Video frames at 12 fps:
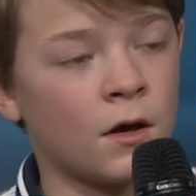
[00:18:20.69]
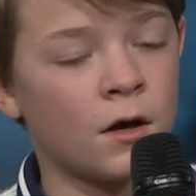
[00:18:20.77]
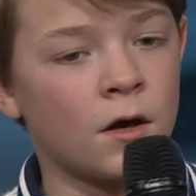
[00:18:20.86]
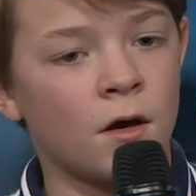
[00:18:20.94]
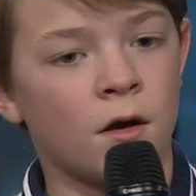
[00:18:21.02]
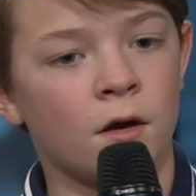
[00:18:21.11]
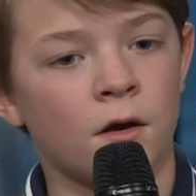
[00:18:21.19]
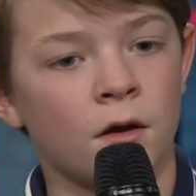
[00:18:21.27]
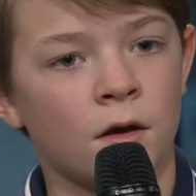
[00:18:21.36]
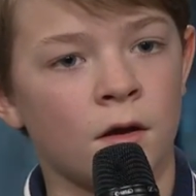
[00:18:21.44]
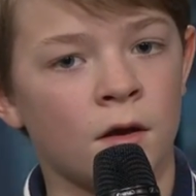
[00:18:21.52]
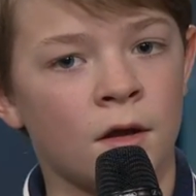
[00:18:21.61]
Uh,
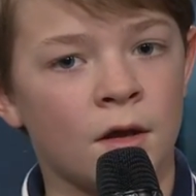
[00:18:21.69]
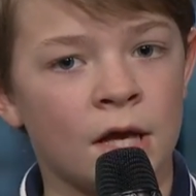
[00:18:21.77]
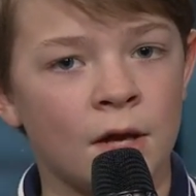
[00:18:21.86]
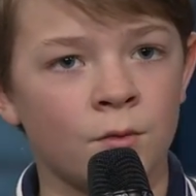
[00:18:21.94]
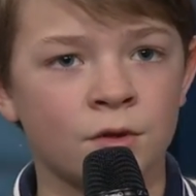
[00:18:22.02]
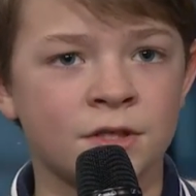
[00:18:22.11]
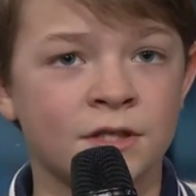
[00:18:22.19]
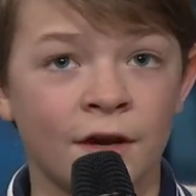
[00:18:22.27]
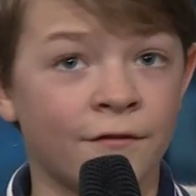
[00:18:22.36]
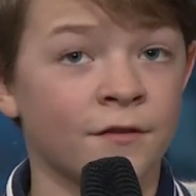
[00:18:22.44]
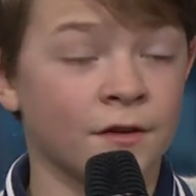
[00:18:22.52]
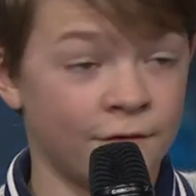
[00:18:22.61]
it was
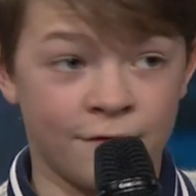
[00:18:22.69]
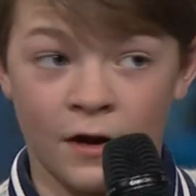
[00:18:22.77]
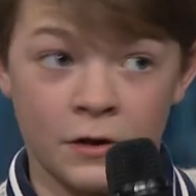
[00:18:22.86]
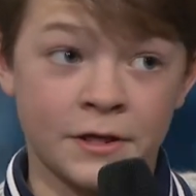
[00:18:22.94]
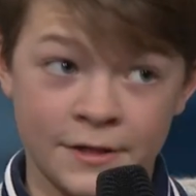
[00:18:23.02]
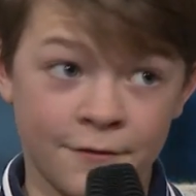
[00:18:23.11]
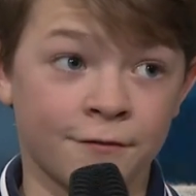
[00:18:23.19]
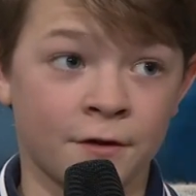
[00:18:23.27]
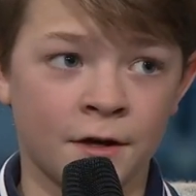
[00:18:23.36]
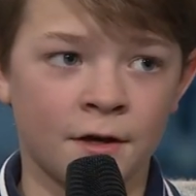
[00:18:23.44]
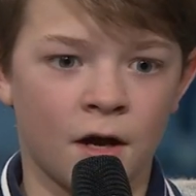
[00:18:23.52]
definitely very different.